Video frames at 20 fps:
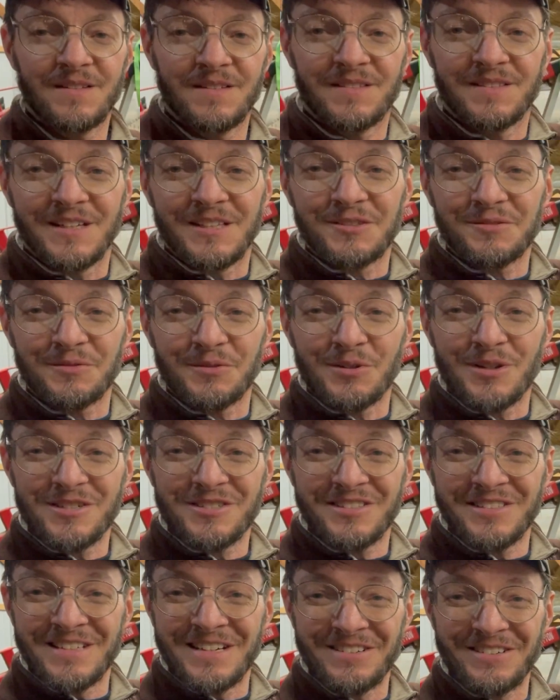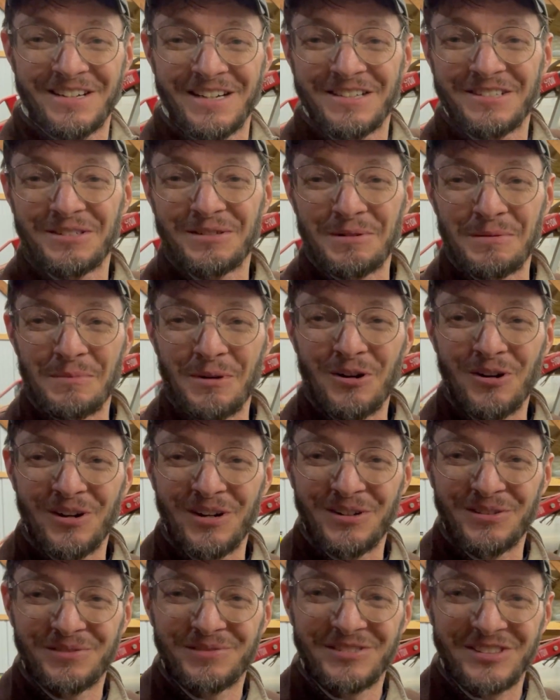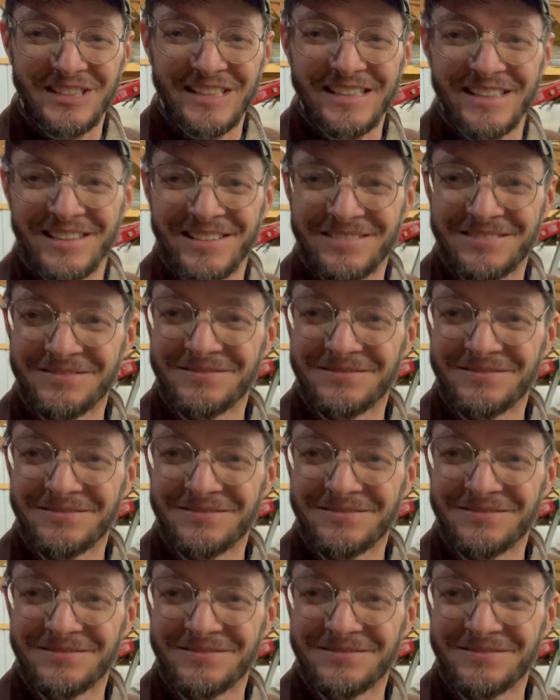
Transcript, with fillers: thanks for watching. I'll catch you tomorrow. See ya.